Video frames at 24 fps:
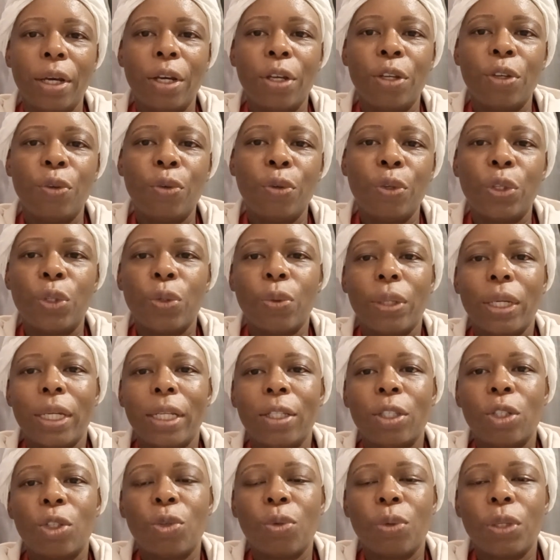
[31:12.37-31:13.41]
use your
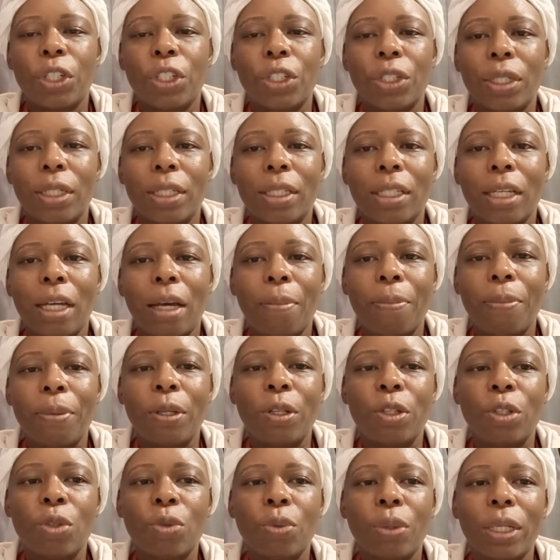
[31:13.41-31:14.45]
intuition, tap
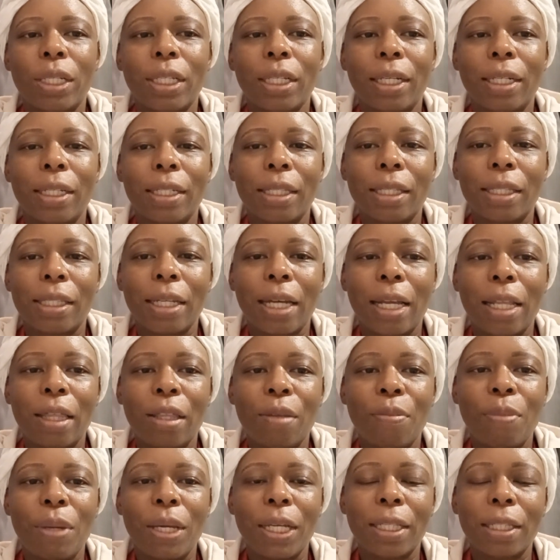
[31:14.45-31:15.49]
into it, understand
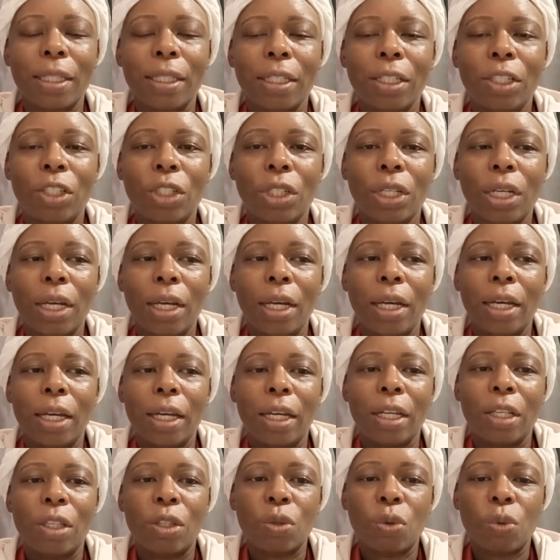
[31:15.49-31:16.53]
the message.
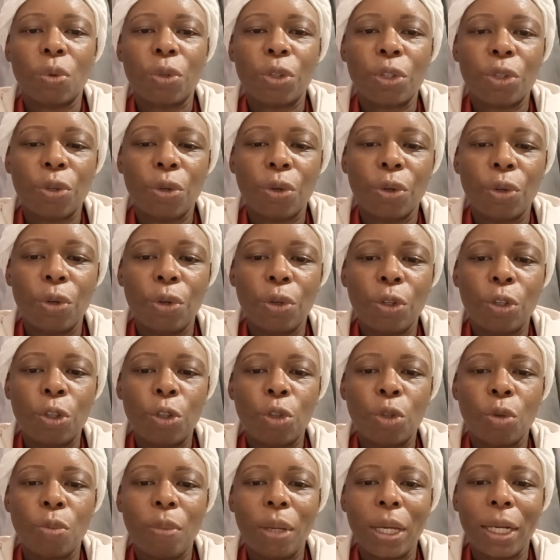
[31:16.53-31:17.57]
It's also good
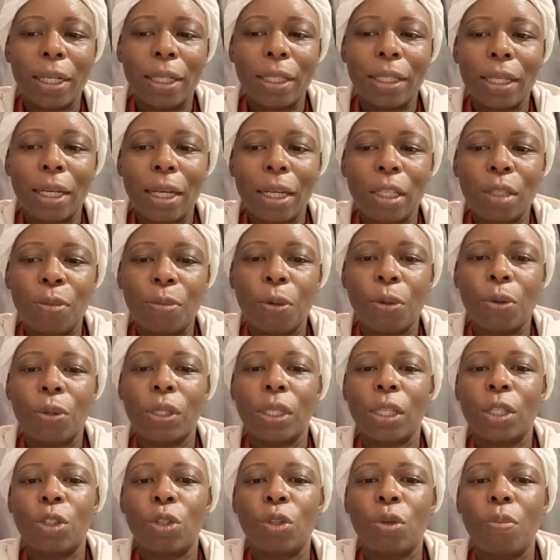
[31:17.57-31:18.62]
to meditate because
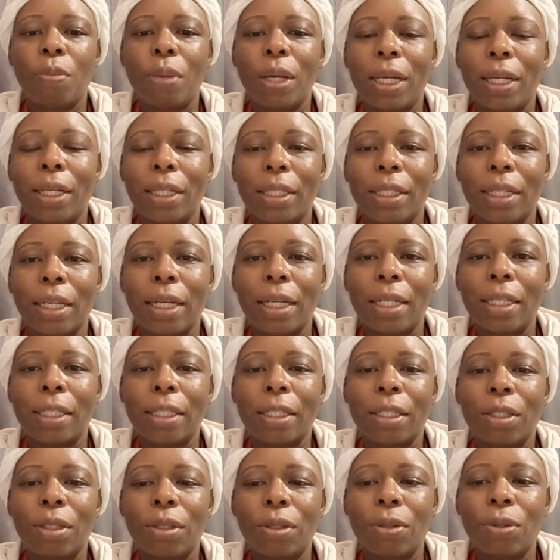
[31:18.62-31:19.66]
as you meditate,
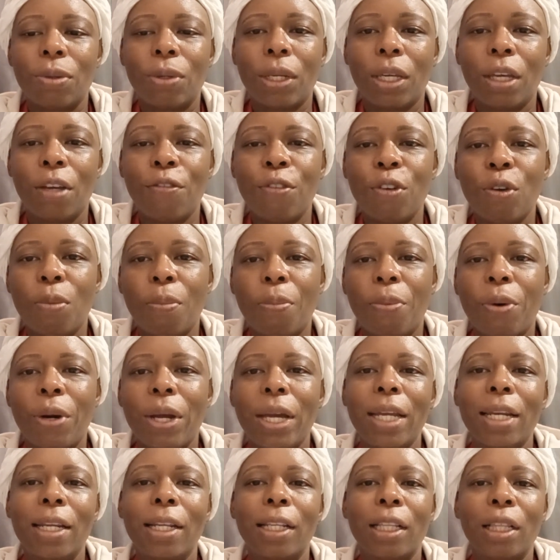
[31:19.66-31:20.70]
give your
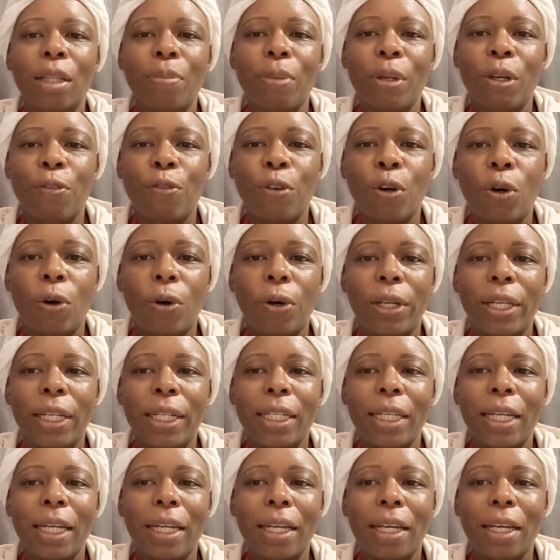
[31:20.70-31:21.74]
brain a little bit of a
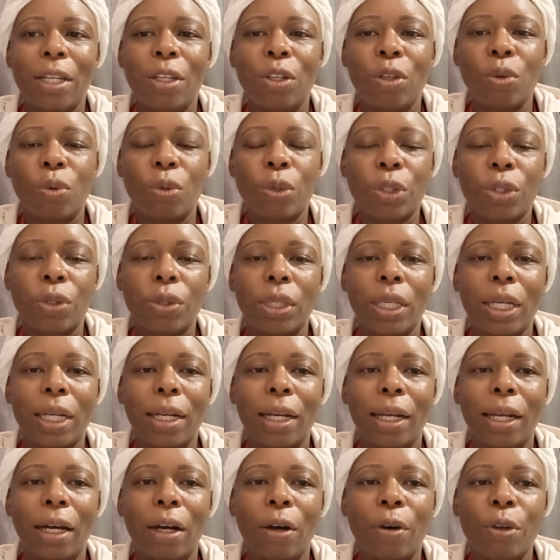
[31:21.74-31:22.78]
holiday and you also then
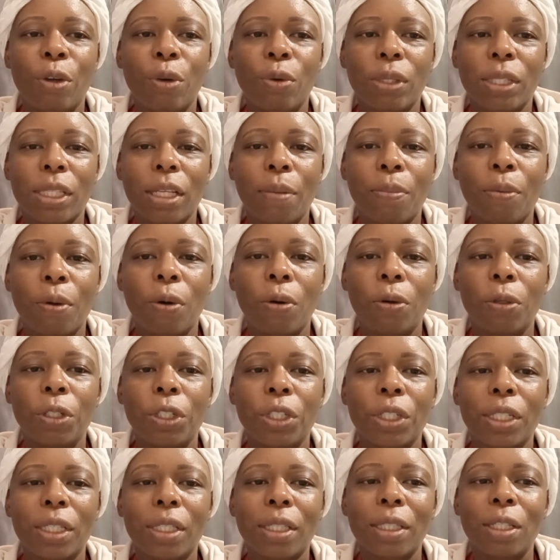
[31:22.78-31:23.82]
allow your
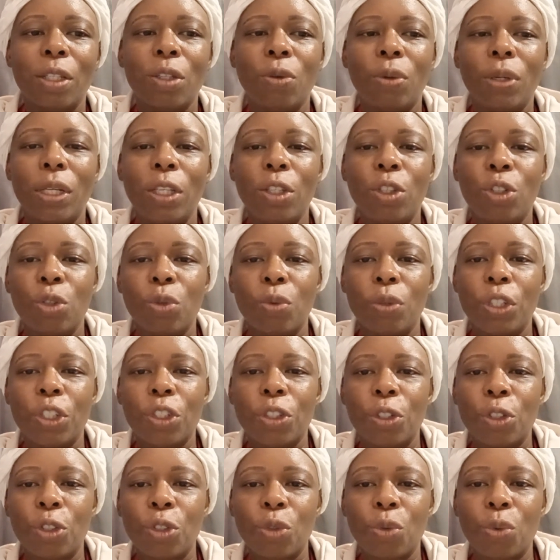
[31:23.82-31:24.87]
subconscious and your
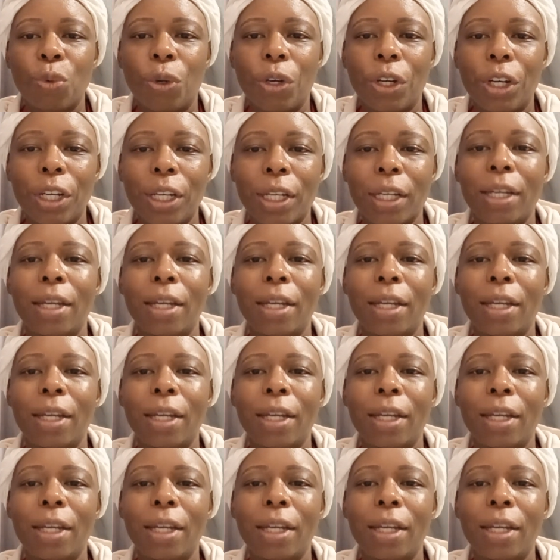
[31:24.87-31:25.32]
intuition to work